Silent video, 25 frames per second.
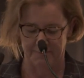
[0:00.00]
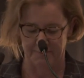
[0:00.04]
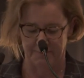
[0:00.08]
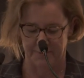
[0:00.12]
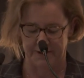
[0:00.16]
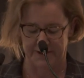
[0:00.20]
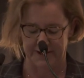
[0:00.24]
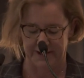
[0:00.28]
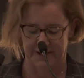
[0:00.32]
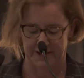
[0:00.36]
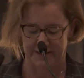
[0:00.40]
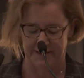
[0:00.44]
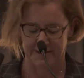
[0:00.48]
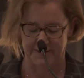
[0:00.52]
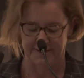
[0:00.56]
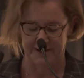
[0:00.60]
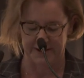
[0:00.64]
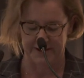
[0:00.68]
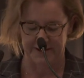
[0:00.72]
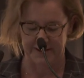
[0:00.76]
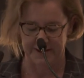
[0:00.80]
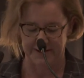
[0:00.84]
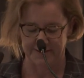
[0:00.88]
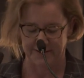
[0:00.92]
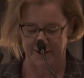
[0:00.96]
particularly the
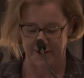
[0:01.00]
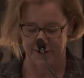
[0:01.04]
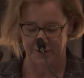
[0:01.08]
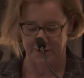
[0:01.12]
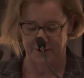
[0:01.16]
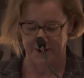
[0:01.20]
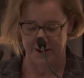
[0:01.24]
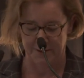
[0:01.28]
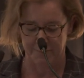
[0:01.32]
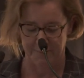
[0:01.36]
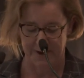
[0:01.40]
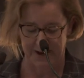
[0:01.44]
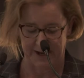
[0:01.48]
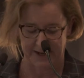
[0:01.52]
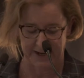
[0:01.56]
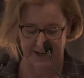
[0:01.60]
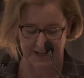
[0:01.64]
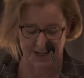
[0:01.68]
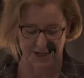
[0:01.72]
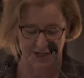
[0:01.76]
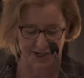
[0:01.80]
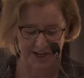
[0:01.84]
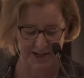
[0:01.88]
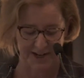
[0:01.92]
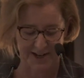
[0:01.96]
centre that's going to come back
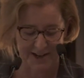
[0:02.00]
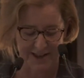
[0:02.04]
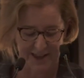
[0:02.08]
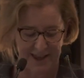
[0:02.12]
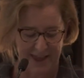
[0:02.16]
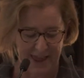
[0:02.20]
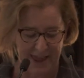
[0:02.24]
next year.